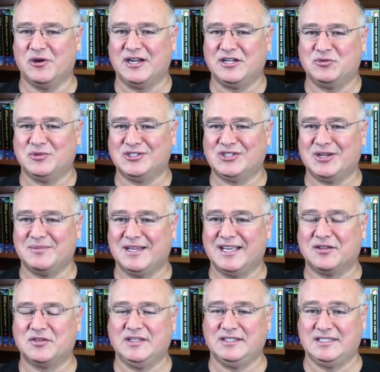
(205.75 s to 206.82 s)
graduates
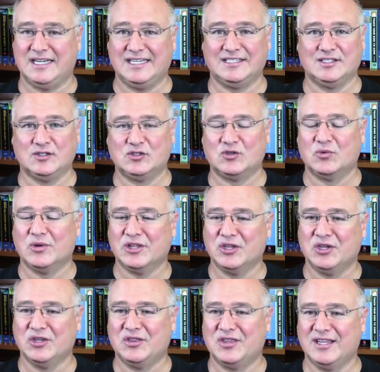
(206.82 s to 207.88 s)
coming out these days, and it's a
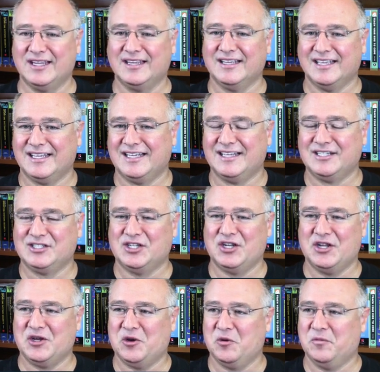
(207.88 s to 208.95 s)
really good thing
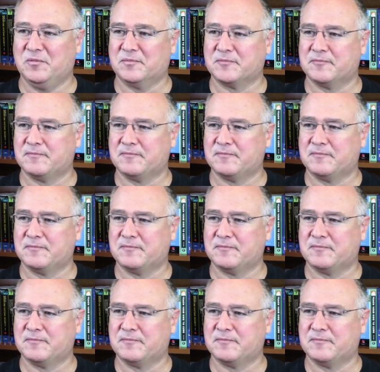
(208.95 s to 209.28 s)
to know.